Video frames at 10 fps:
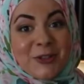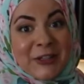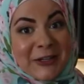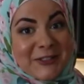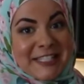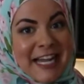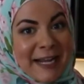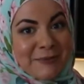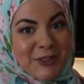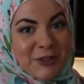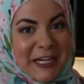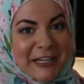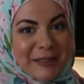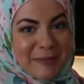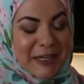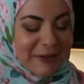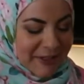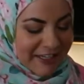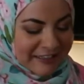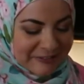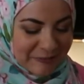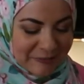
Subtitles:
So now it's time to try our brownie.